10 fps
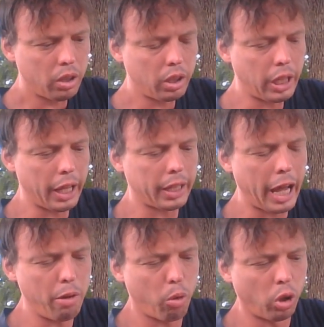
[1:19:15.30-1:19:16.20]
Yeah, the
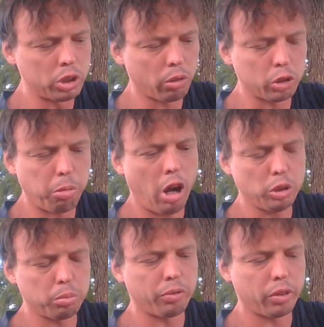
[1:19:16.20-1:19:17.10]
game wardens are
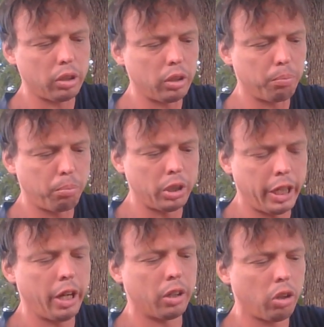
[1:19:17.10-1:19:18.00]
responsible for putting
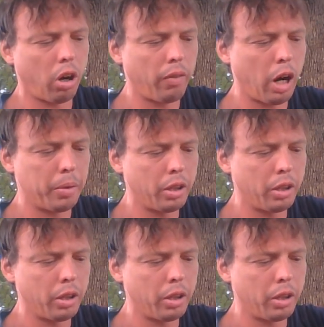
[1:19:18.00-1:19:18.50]
deer into our environment.